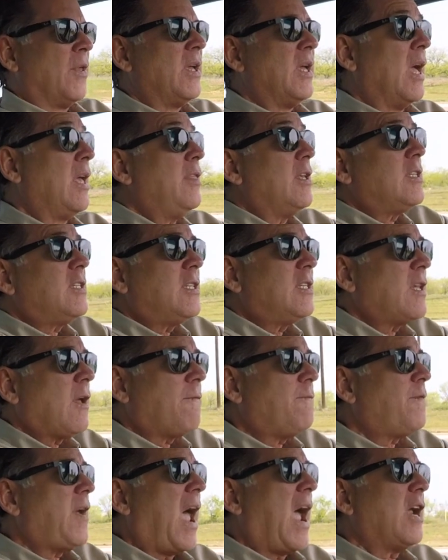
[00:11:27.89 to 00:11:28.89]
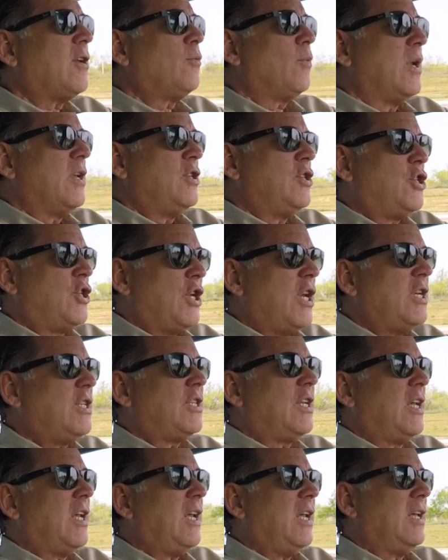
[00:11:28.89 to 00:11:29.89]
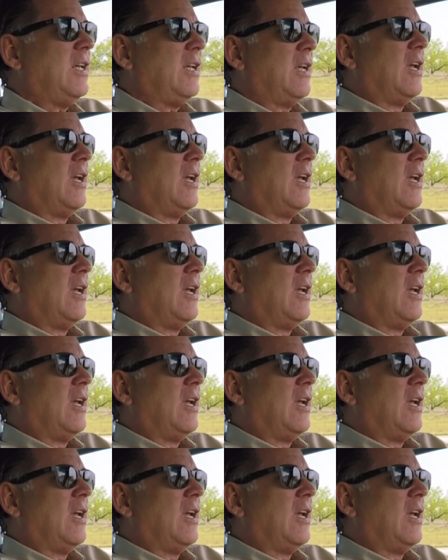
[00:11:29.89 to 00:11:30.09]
And this is a factory GT